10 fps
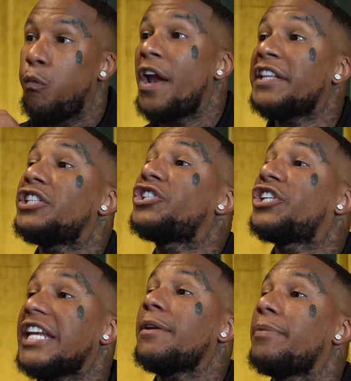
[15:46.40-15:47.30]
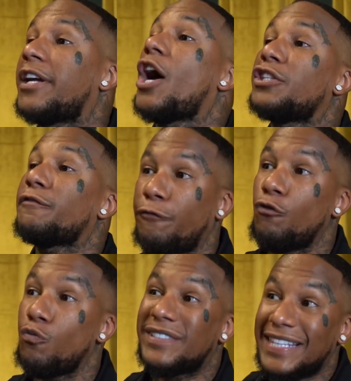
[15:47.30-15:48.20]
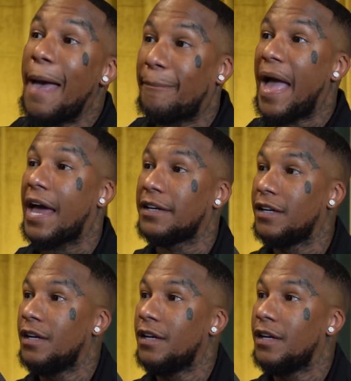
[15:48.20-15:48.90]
I wanted to cheat because the food was that bad.